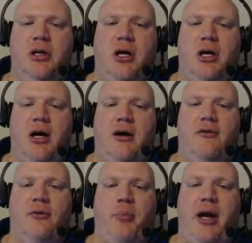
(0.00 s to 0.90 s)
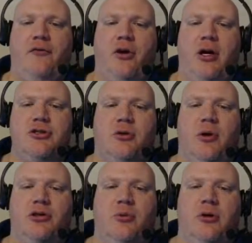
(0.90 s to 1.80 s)
out of the back of our house to go
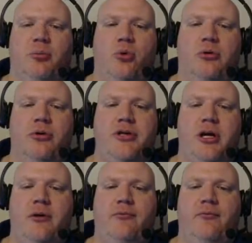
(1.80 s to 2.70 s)
out to where our portal is at.